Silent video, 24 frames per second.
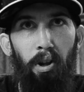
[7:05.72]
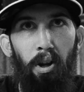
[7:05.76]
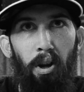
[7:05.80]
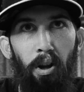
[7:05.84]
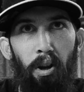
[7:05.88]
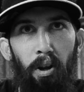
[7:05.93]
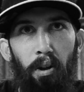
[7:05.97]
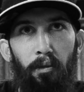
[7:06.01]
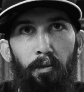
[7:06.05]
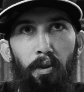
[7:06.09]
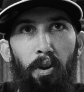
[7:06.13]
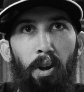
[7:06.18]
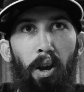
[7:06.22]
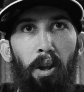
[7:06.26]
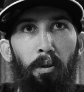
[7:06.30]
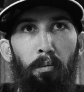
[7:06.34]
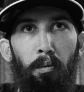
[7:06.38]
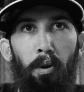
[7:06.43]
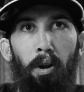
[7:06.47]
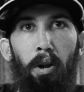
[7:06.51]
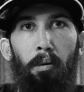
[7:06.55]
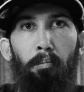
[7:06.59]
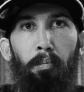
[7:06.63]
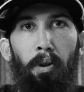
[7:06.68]
here, and if you guys
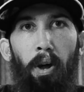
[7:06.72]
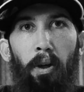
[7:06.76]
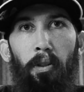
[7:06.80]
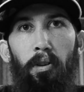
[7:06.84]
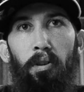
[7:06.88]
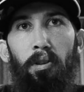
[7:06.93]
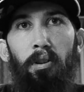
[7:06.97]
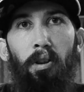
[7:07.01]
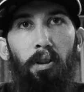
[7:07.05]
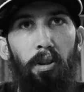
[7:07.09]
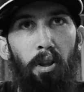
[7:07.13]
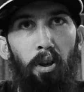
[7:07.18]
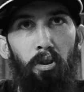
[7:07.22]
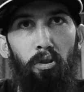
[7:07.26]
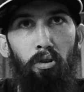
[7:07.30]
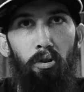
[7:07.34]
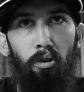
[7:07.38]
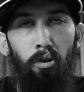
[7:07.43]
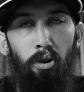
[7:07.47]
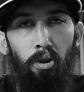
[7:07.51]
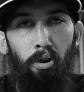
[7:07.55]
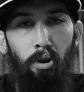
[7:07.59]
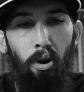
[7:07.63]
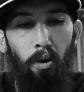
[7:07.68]
want to apply this to
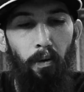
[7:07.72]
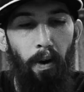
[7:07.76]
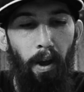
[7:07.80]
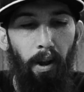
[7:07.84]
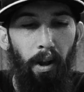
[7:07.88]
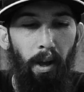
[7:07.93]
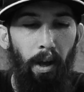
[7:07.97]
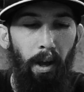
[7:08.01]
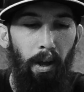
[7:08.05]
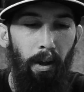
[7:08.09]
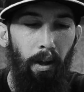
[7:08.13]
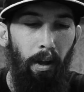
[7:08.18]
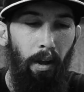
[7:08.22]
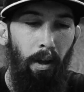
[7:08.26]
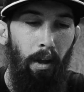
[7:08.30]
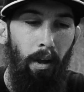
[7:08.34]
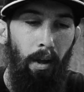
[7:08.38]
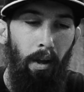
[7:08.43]
digital, you go right ahead.